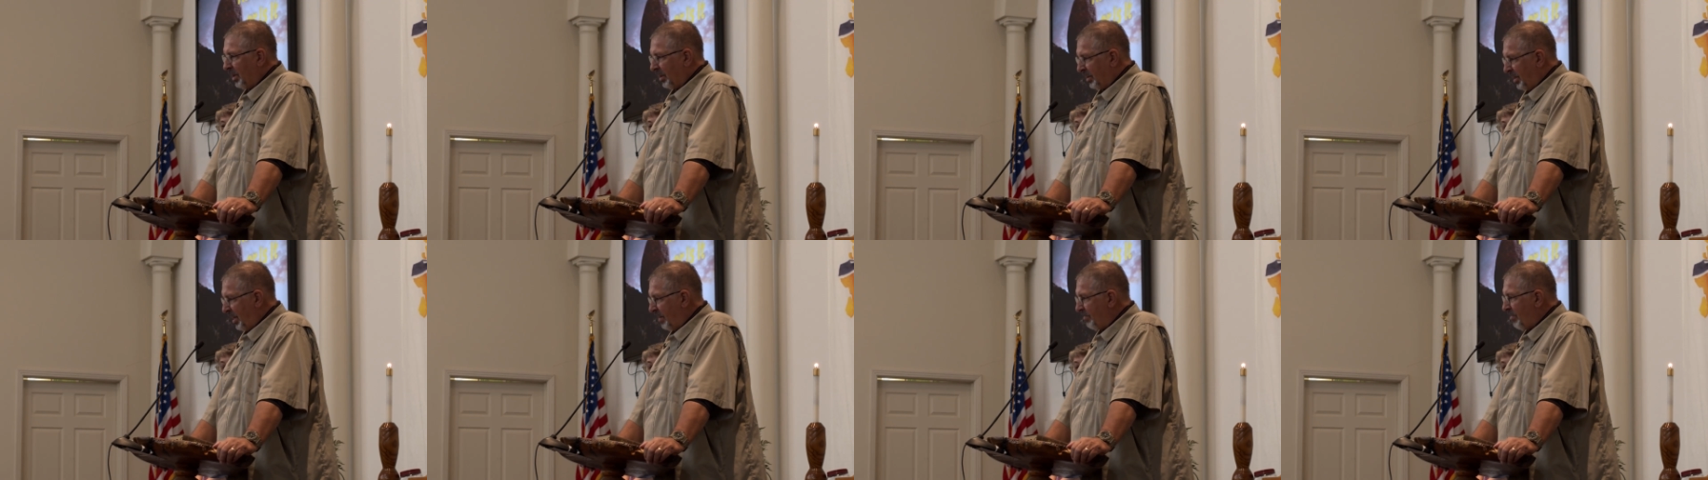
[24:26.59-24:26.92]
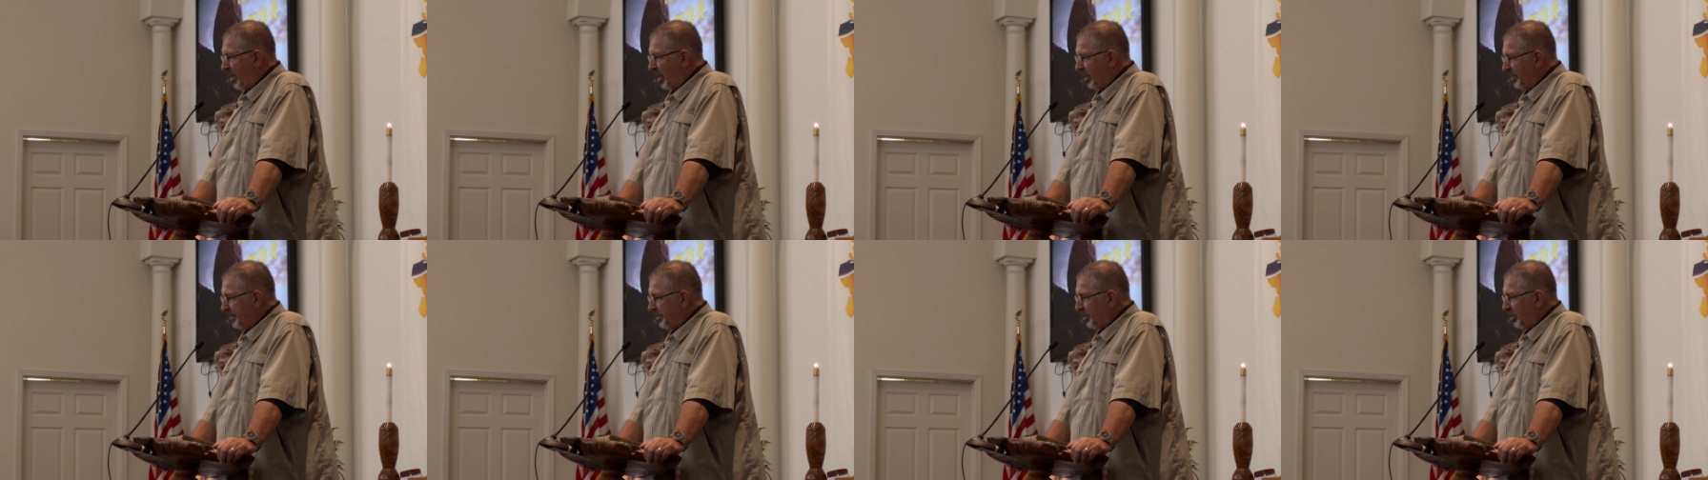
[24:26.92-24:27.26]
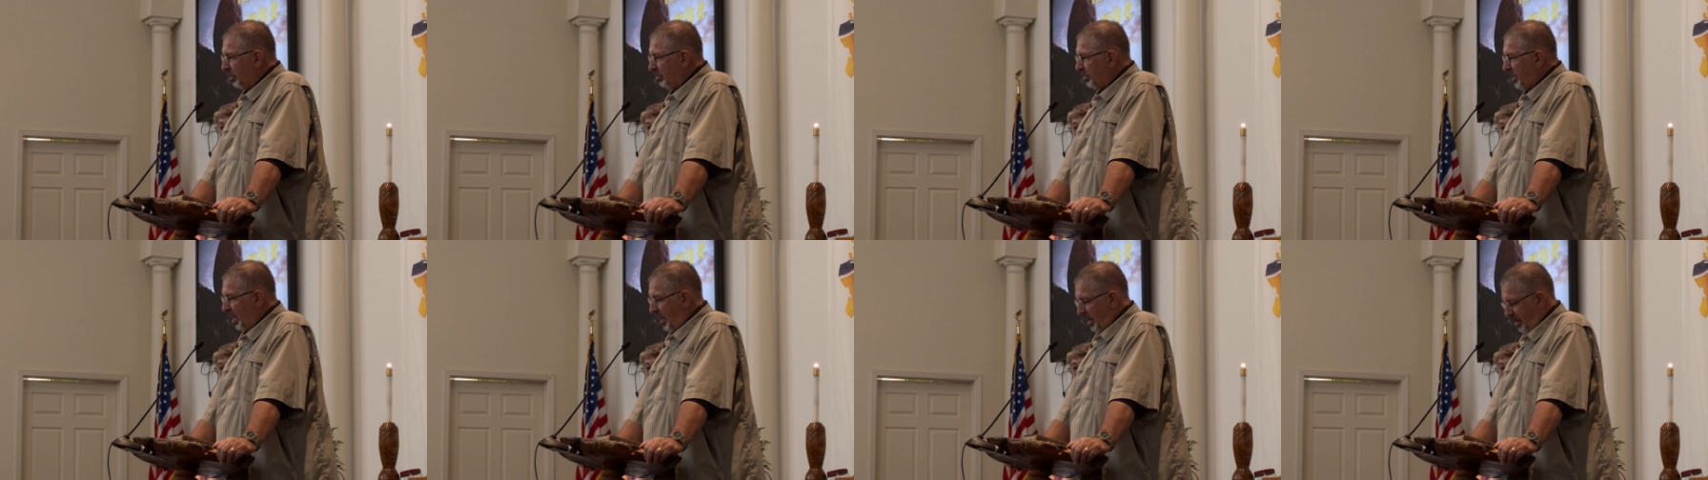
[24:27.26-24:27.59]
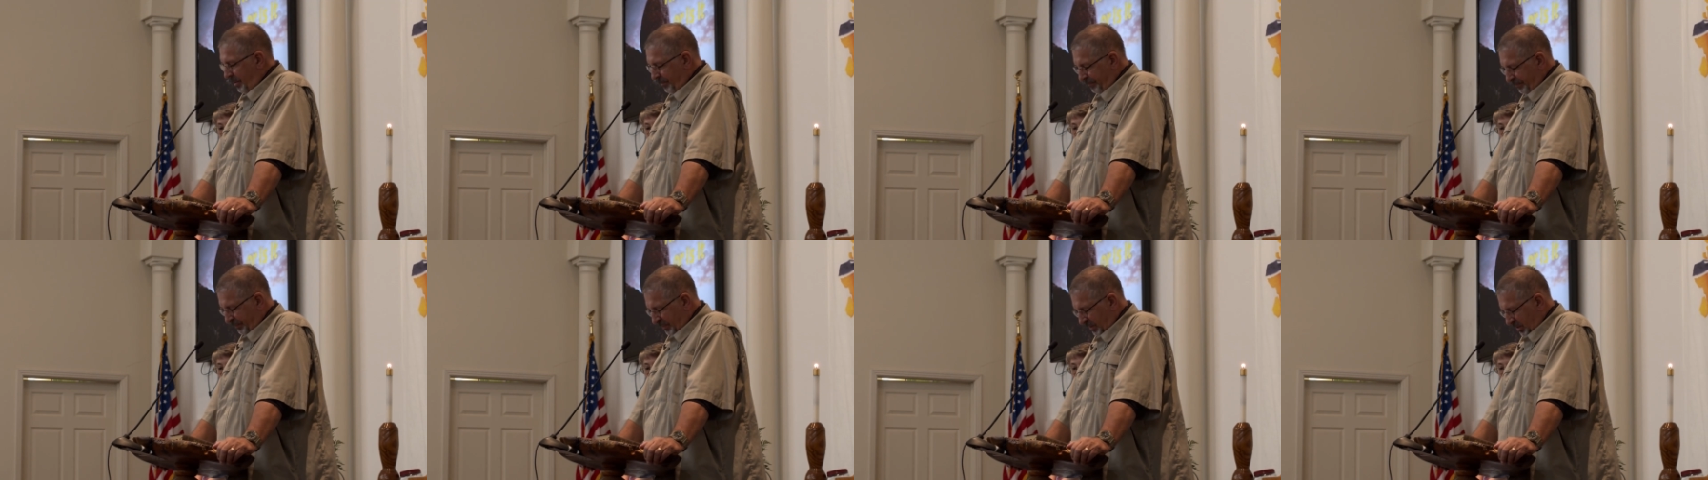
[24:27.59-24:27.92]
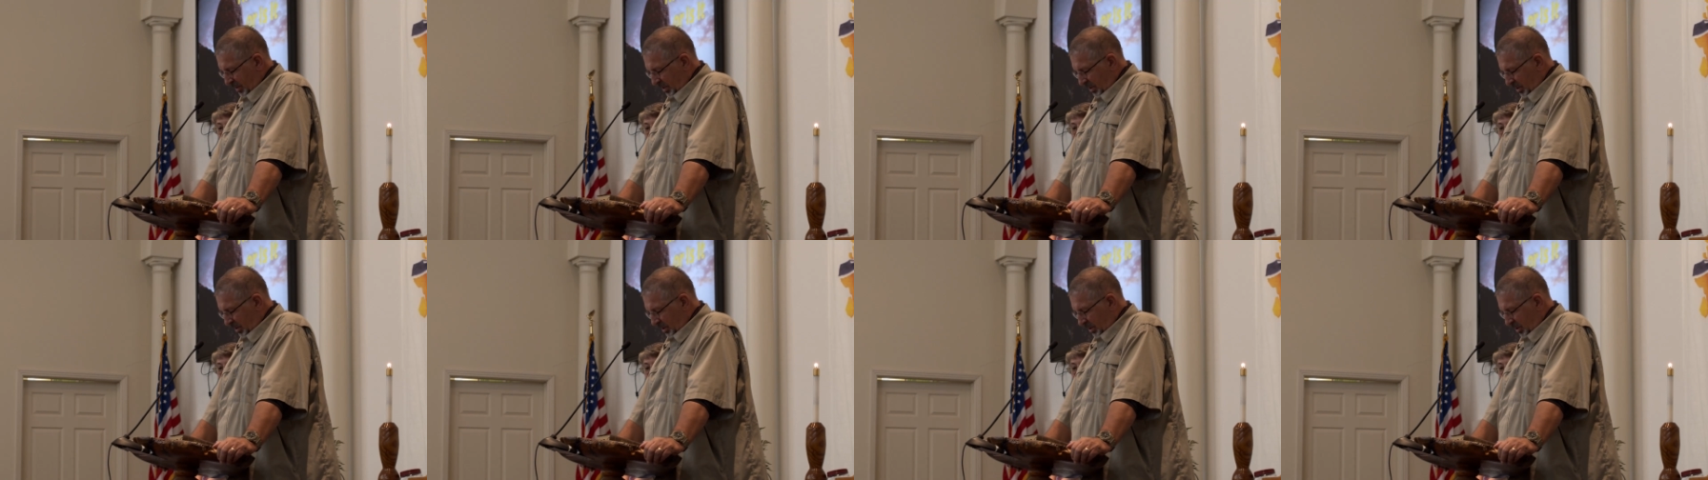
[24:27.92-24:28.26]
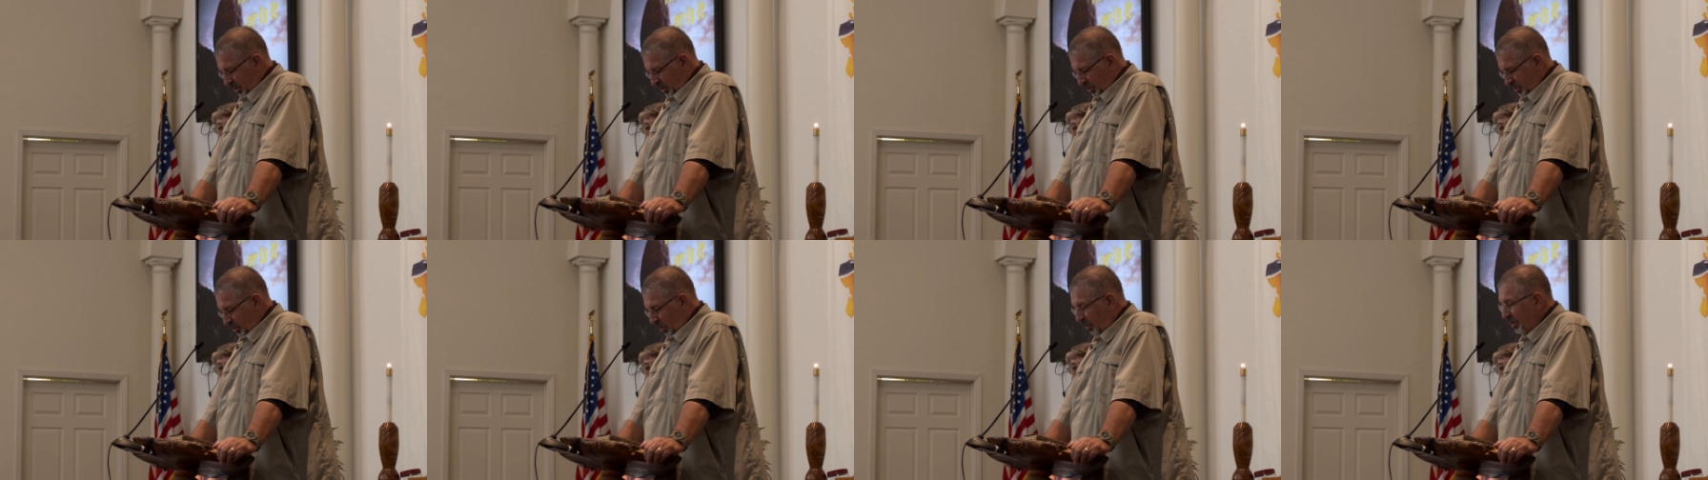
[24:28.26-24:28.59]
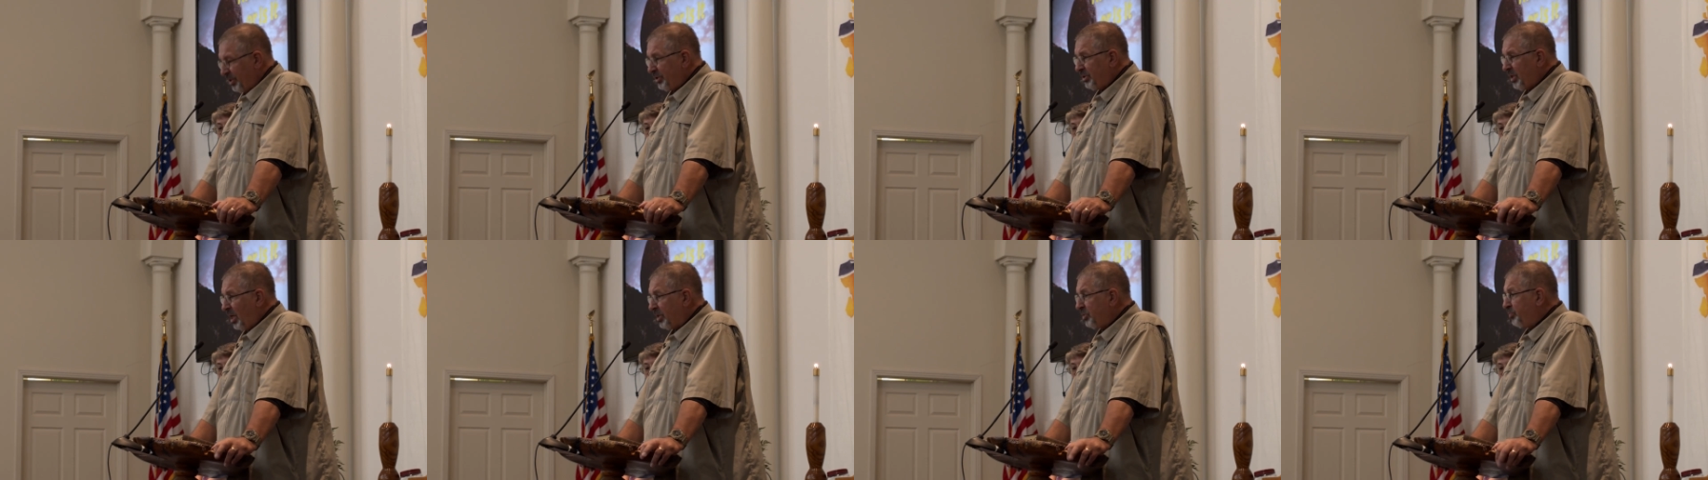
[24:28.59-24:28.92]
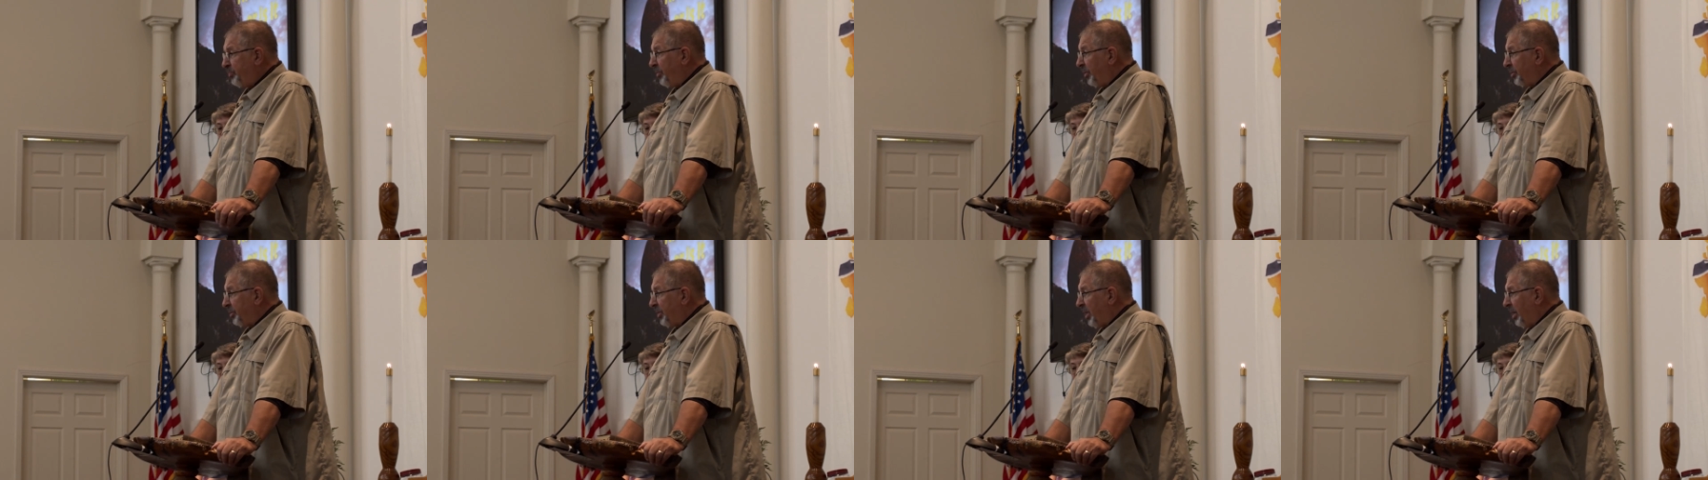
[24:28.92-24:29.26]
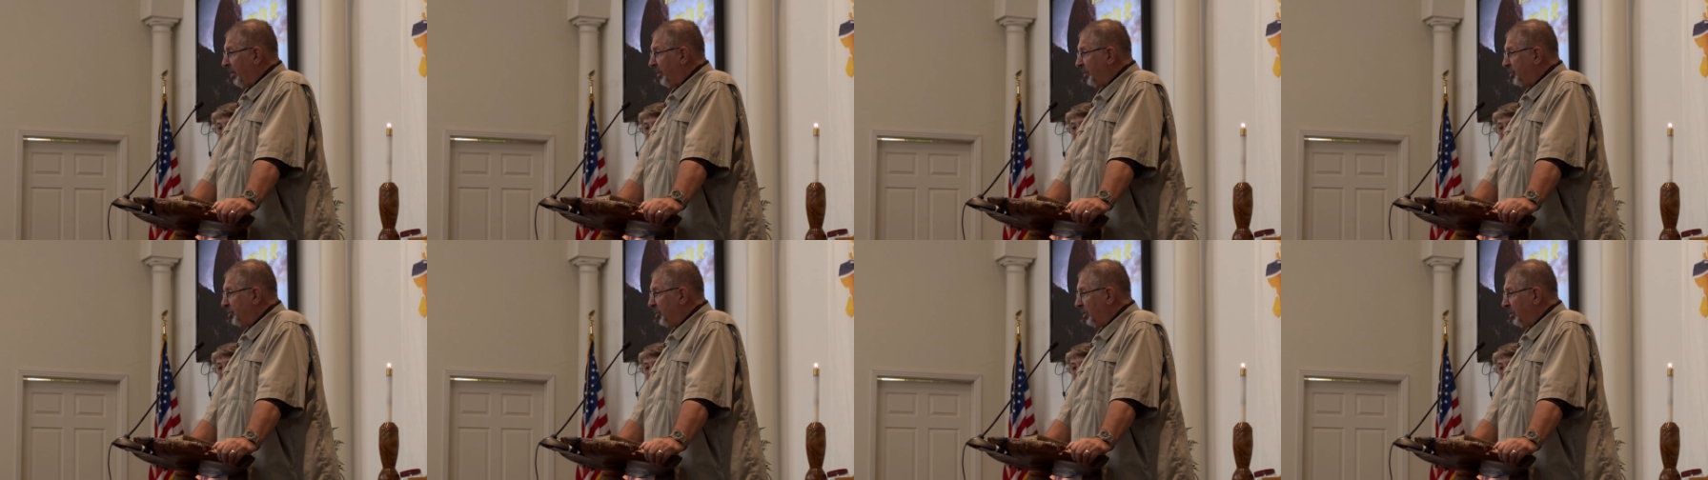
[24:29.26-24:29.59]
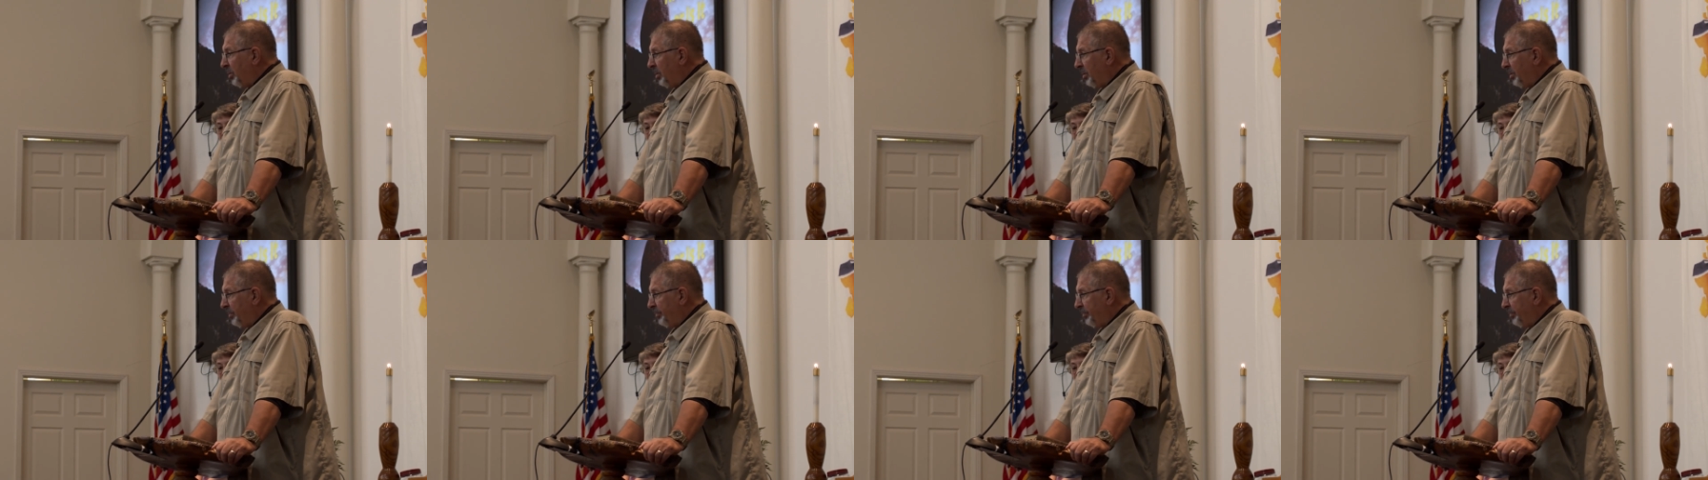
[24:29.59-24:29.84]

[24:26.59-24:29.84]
I came out of it okay. So it does build character.